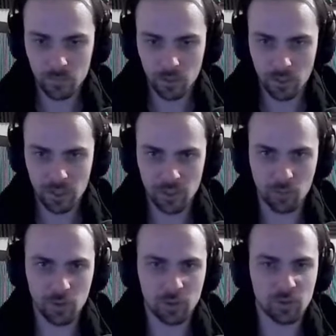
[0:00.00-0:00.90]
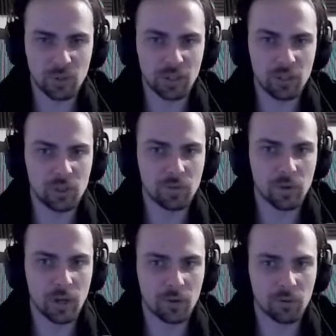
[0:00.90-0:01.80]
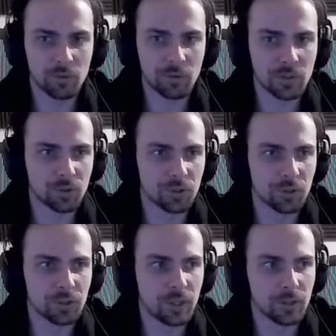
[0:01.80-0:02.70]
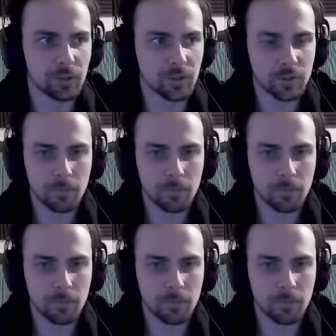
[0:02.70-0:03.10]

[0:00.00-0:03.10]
Let's talk about the strategies for acquiring social intelligence.